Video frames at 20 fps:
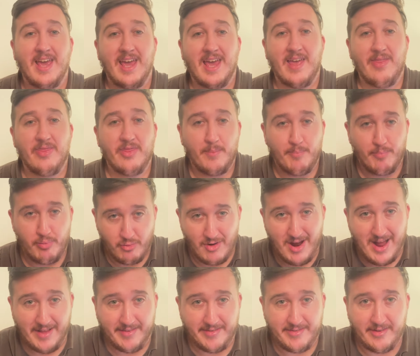in the
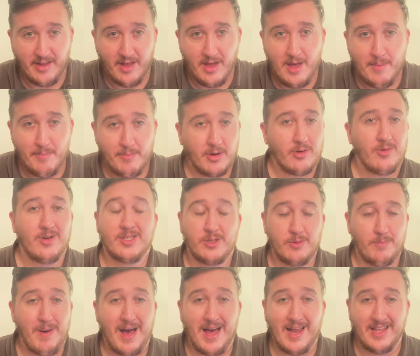press. But
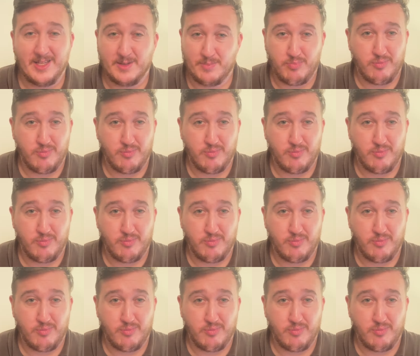Crystal Palace